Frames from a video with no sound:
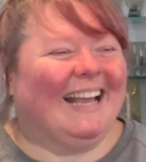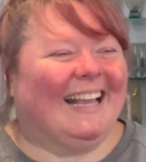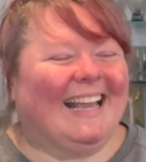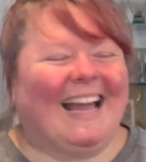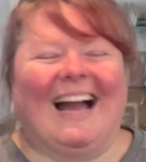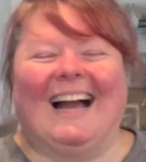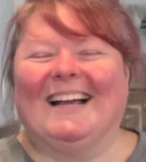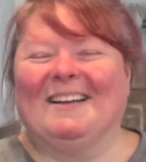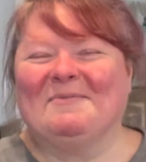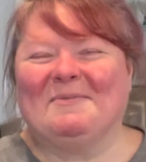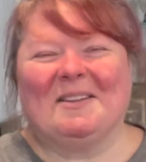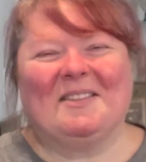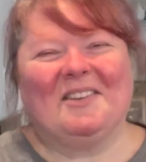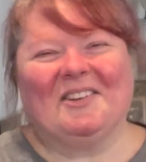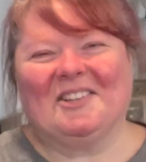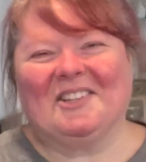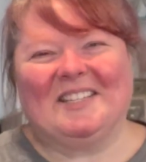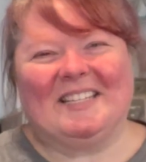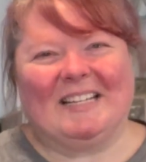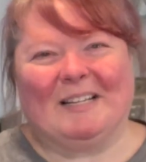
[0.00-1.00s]
yeah, but
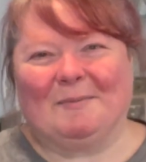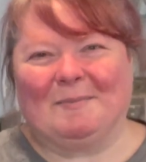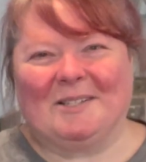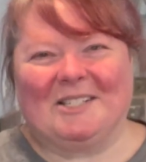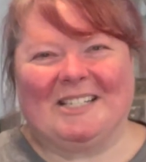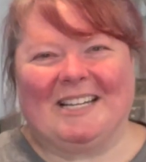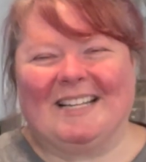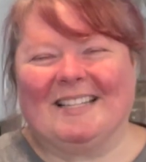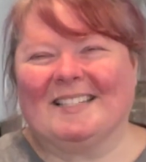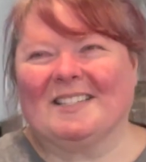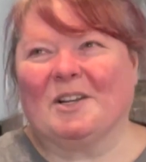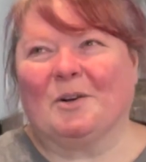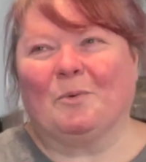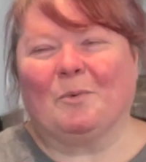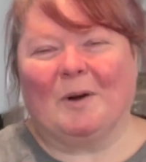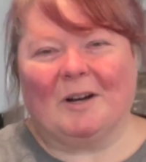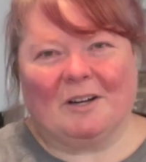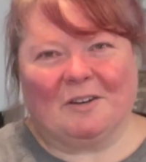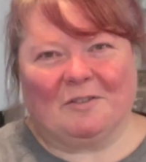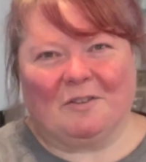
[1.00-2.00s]
they're steel machines. They're
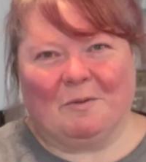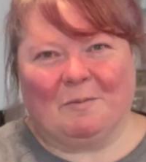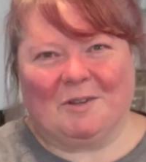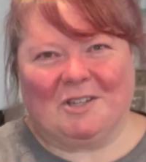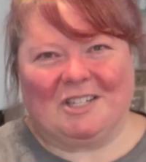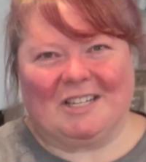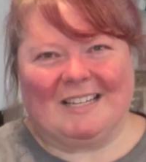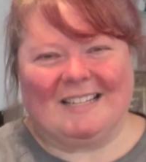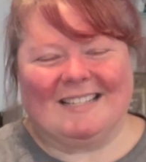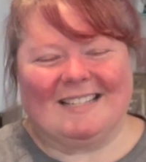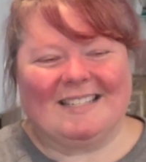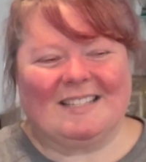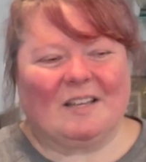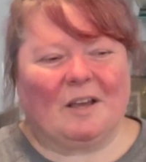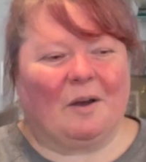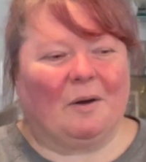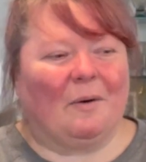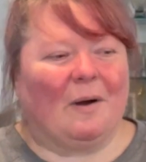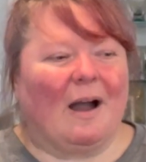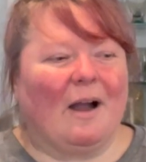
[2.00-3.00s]
wonderful machines.
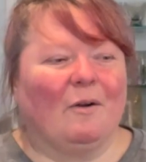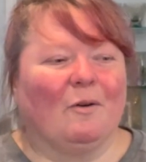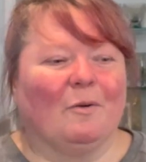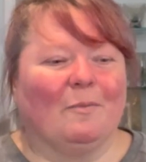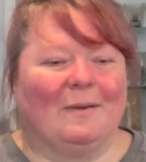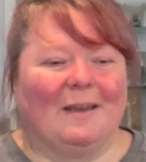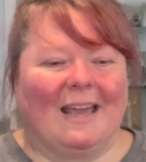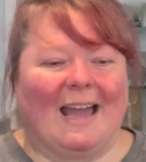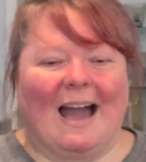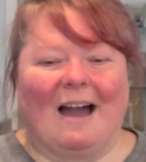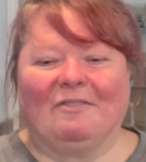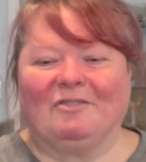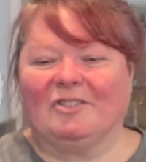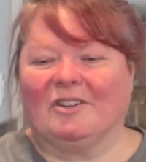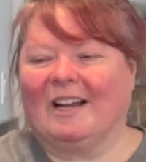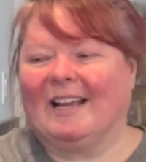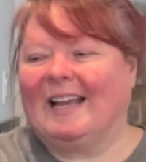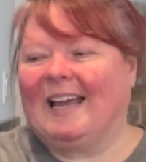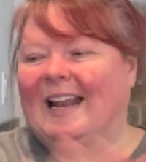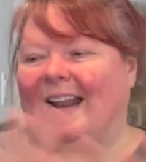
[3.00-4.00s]
So I will be, after
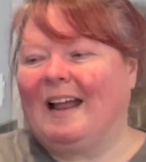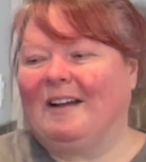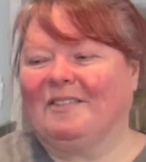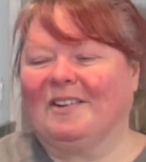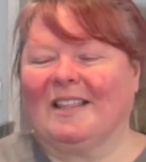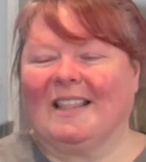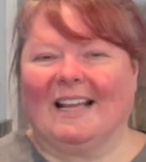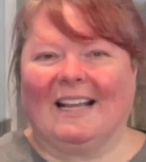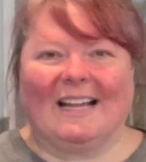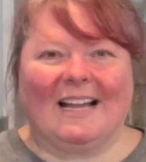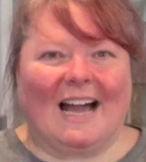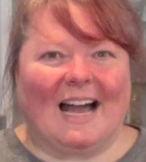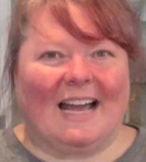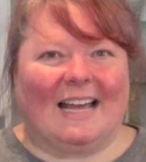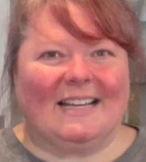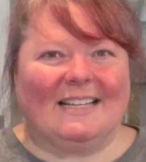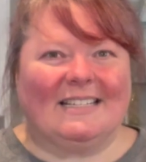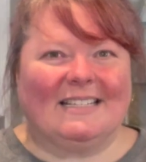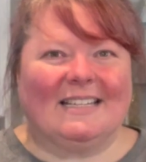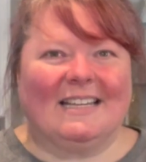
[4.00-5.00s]
I get everything
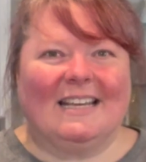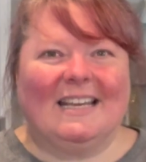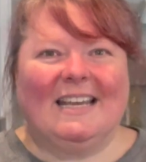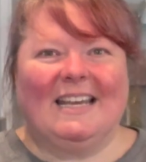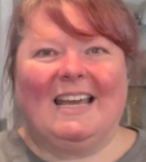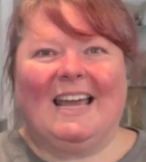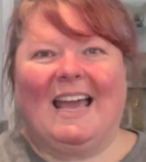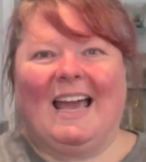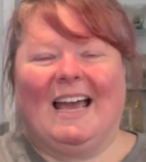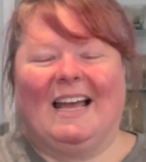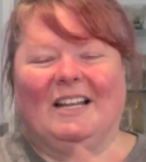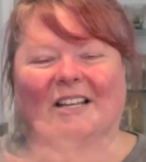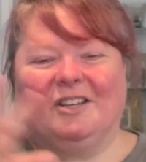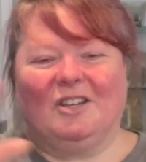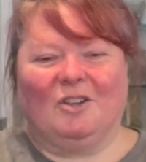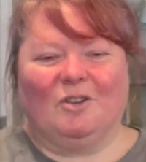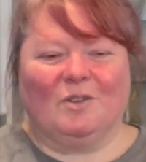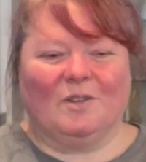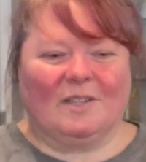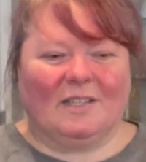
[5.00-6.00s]
cut and
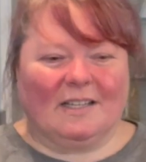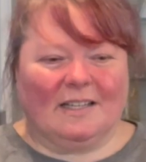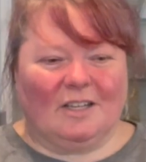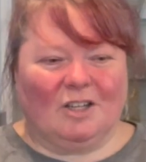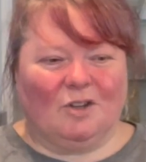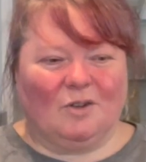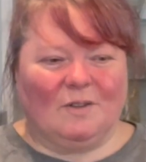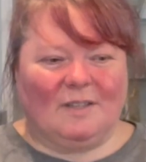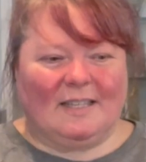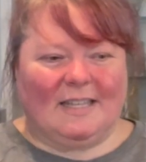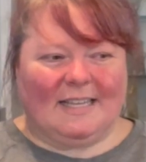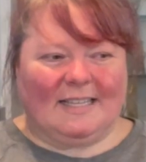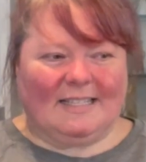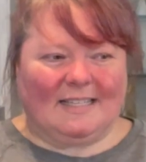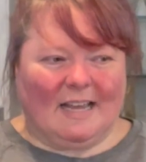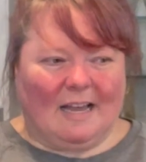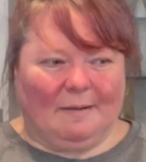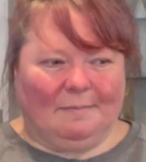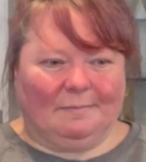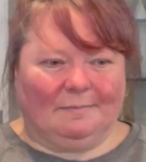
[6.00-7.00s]
use this
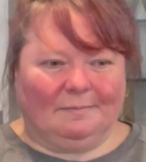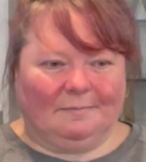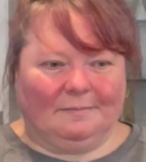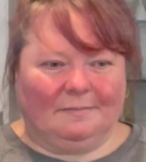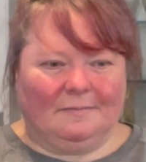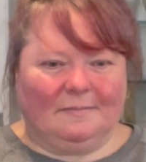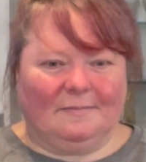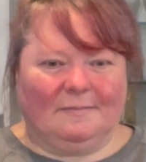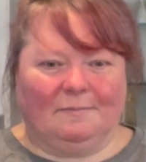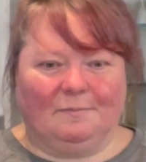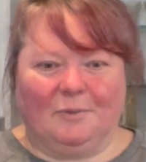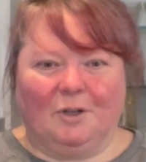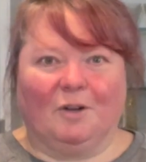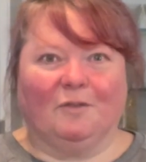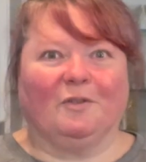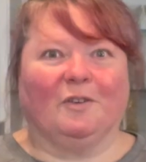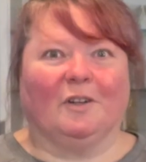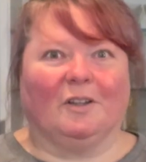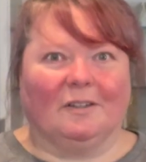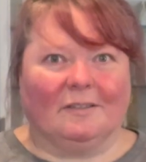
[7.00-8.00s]

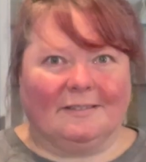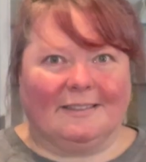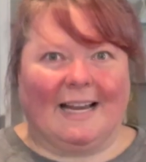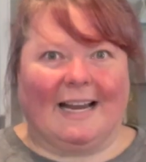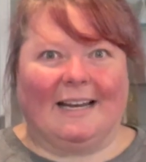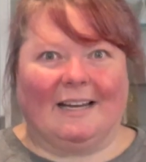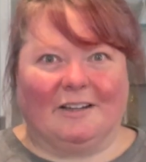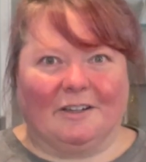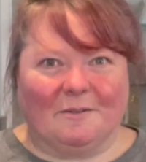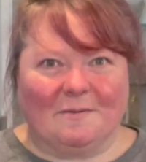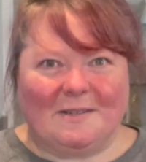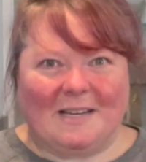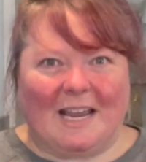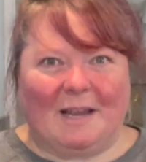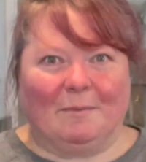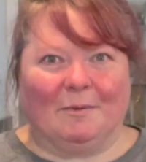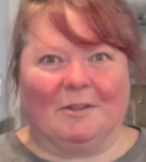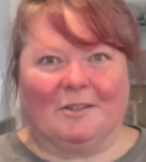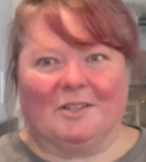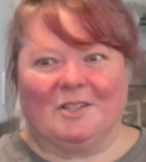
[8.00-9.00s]
beautiful dining room
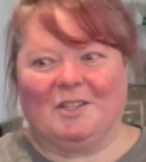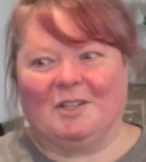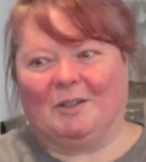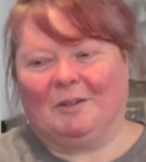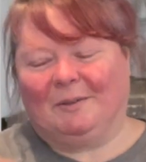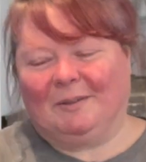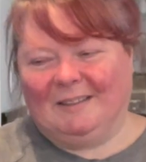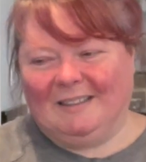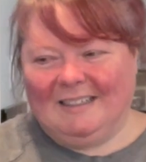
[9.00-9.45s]
table to